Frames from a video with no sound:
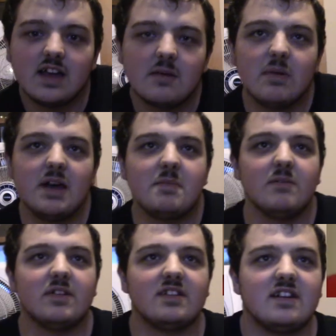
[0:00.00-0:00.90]
It might be
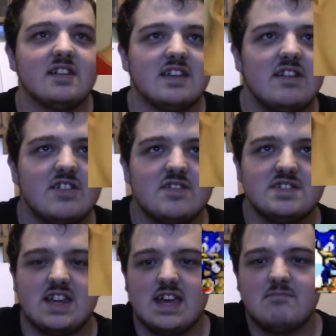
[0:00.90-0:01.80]
Willdog because I don't know
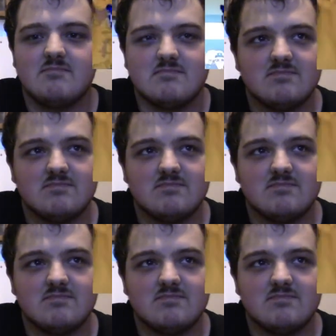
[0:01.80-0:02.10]
his name.